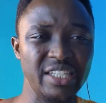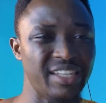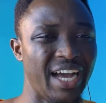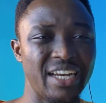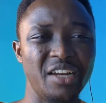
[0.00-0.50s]
it
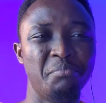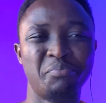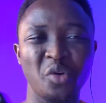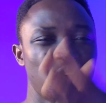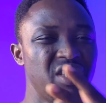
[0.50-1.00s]
had a
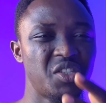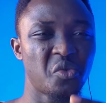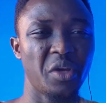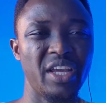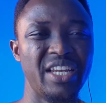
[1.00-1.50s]
broken
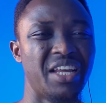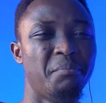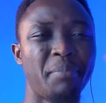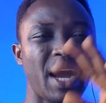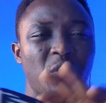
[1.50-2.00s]
screen, the
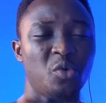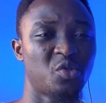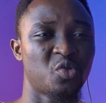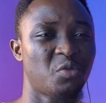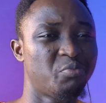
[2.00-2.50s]
back was
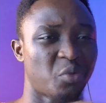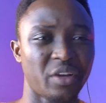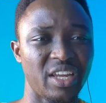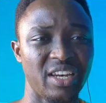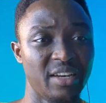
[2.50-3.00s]
also
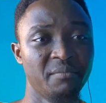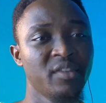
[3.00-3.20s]
broken.